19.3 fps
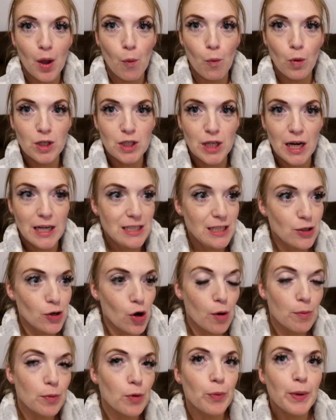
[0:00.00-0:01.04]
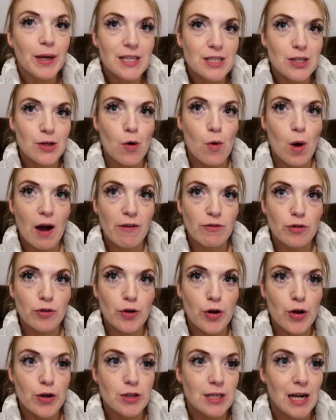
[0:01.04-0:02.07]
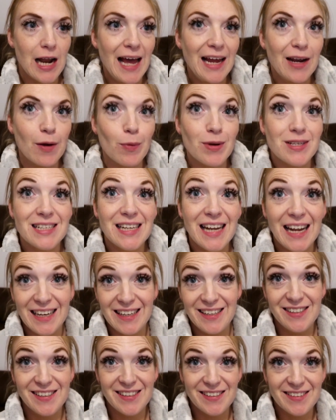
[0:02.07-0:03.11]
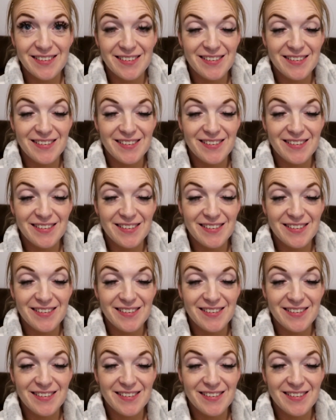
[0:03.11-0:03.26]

which I did a couple of weeks ago after rehearsal, and it was light.